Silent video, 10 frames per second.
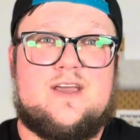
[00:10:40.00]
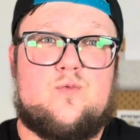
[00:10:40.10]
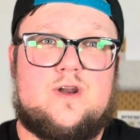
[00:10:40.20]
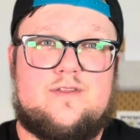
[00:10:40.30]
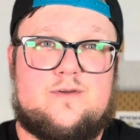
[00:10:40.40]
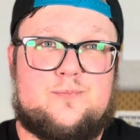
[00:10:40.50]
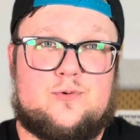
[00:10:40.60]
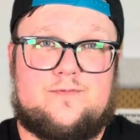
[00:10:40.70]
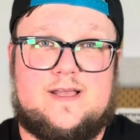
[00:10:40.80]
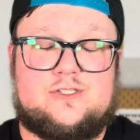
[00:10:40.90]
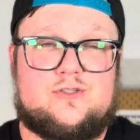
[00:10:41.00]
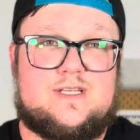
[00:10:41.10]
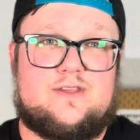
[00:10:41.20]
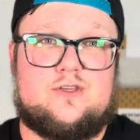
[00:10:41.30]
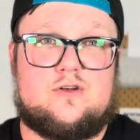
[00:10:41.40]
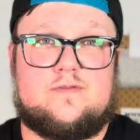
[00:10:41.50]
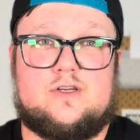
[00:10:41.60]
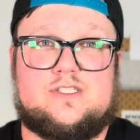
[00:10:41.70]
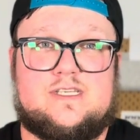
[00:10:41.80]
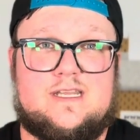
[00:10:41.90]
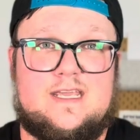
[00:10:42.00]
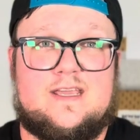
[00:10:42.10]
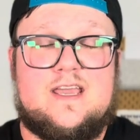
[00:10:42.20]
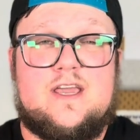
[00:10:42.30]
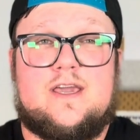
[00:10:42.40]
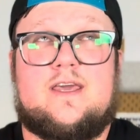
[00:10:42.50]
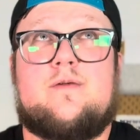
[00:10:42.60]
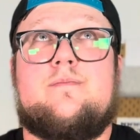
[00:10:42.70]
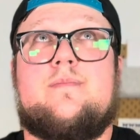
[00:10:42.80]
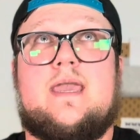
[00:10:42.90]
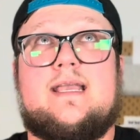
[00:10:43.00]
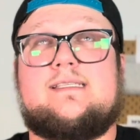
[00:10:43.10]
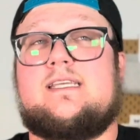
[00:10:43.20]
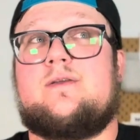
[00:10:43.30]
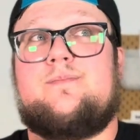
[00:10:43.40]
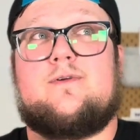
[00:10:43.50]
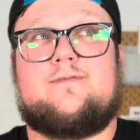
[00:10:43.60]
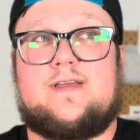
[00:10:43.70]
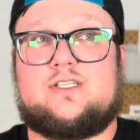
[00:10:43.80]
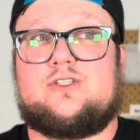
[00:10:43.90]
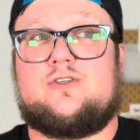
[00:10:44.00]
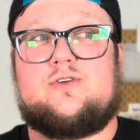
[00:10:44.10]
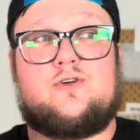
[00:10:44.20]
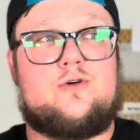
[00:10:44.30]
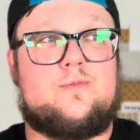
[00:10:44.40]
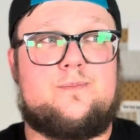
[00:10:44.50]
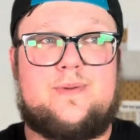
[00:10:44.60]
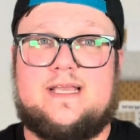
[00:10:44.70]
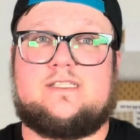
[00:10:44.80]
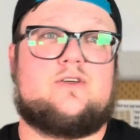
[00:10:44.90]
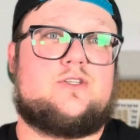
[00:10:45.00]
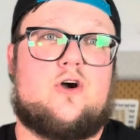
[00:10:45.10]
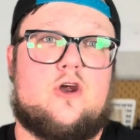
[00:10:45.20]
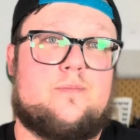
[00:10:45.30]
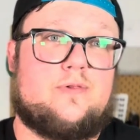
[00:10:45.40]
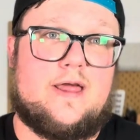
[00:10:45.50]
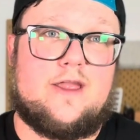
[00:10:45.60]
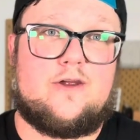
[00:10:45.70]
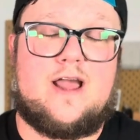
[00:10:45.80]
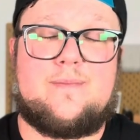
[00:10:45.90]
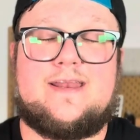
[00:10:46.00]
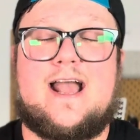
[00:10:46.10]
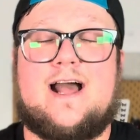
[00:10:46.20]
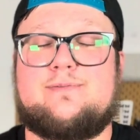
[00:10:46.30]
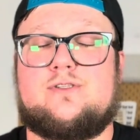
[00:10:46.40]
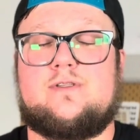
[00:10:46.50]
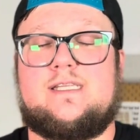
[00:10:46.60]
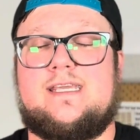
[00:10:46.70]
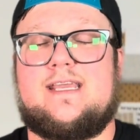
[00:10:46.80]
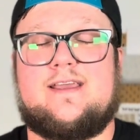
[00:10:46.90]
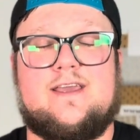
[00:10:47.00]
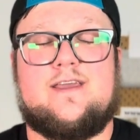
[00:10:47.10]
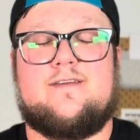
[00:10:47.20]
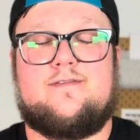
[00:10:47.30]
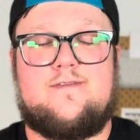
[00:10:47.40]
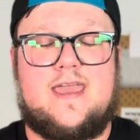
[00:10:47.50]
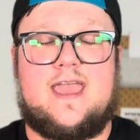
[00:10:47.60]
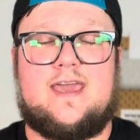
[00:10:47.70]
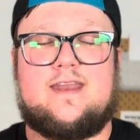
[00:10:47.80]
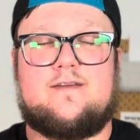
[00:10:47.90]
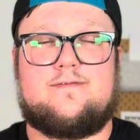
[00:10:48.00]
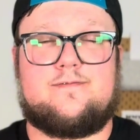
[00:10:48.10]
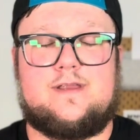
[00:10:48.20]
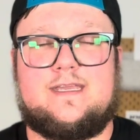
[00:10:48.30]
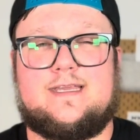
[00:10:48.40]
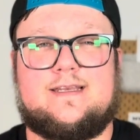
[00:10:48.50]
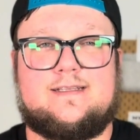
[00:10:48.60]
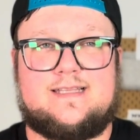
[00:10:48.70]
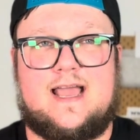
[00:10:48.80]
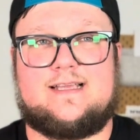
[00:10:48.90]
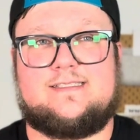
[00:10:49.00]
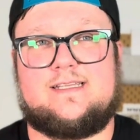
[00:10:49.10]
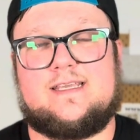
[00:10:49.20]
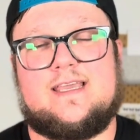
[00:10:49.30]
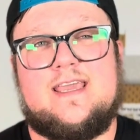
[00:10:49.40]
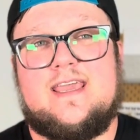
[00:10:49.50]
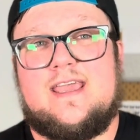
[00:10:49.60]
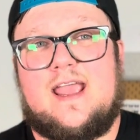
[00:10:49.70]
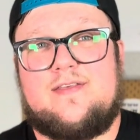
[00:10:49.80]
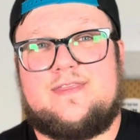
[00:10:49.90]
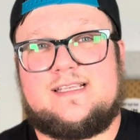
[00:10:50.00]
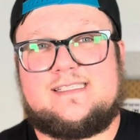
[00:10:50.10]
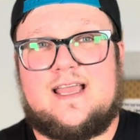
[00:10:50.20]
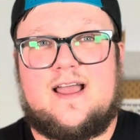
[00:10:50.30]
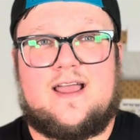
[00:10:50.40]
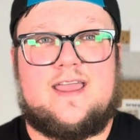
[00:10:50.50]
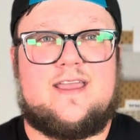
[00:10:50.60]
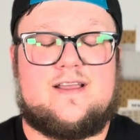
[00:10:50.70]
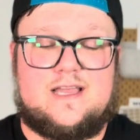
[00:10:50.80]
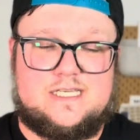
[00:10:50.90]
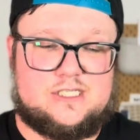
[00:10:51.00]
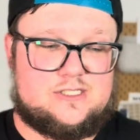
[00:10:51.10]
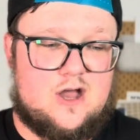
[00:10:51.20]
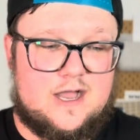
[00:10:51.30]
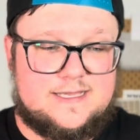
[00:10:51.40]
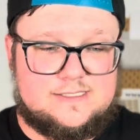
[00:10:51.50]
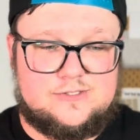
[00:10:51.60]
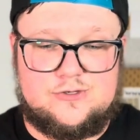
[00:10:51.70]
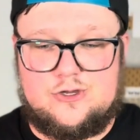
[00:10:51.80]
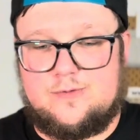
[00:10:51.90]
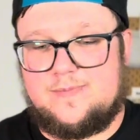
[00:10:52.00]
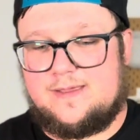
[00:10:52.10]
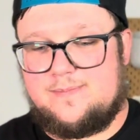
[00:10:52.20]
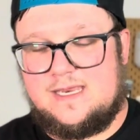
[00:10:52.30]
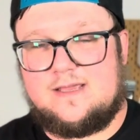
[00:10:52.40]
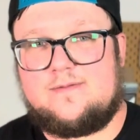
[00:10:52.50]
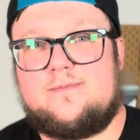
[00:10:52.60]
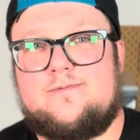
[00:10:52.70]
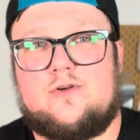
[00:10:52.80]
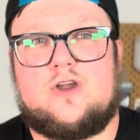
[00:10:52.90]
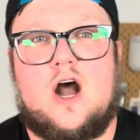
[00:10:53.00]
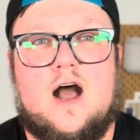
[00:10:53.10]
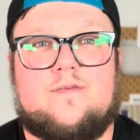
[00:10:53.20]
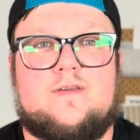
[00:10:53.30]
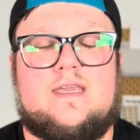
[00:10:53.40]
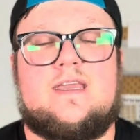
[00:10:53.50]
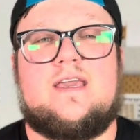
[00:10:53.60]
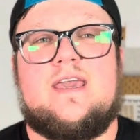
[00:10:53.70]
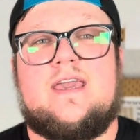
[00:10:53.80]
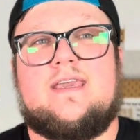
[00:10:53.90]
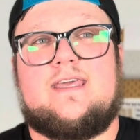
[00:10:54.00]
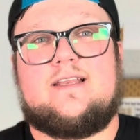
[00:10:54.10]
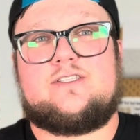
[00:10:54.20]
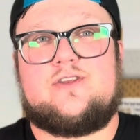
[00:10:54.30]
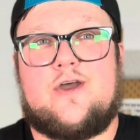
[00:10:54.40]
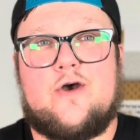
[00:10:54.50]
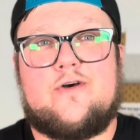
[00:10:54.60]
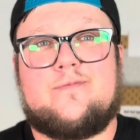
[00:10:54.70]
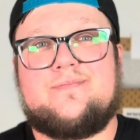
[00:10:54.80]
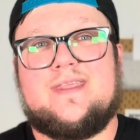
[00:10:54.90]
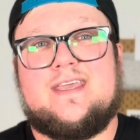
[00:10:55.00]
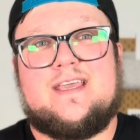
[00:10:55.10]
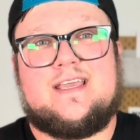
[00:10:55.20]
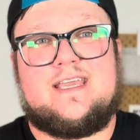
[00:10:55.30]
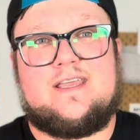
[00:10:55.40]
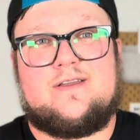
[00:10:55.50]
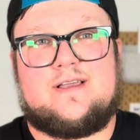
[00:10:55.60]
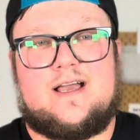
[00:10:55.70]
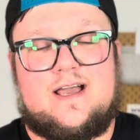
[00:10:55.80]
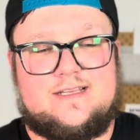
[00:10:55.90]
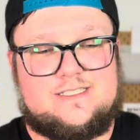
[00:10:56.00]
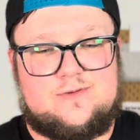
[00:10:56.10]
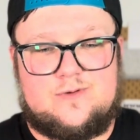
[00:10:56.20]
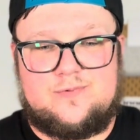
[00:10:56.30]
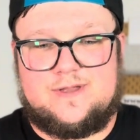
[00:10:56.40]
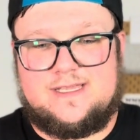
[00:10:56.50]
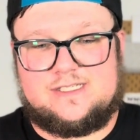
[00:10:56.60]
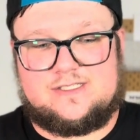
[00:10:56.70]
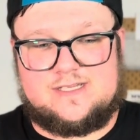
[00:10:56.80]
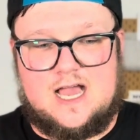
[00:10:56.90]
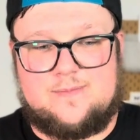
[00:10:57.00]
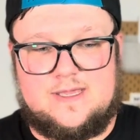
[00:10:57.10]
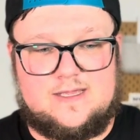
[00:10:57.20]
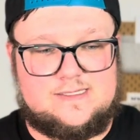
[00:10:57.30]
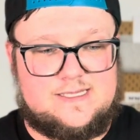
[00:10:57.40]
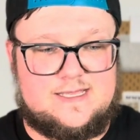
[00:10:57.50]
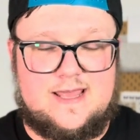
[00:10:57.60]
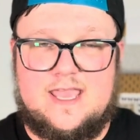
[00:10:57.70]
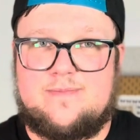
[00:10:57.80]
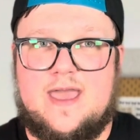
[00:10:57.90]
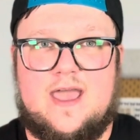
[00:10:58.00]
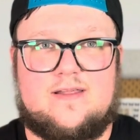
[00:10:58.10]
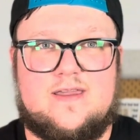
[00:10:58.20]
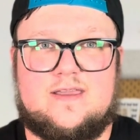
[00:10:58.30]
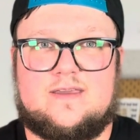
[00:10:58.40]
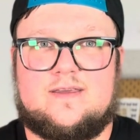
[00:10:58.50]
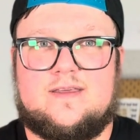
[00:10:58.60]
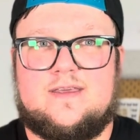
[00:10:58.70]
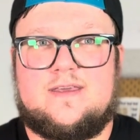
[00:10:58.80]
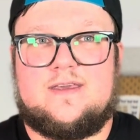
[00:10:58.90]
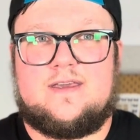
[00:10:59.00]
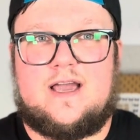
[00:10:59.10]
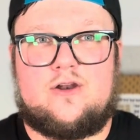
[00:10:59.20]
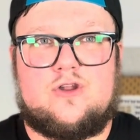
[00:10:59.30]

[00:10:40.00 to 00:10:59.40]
one of the professors at the university, an amazing professional bass guitar player. I mean, absolutely fan-freaking-tastic. And this guy, just talking to him, meeting him for coffee, getting to know him, he just at one point he just saw me and said, hey Matt, like, I don't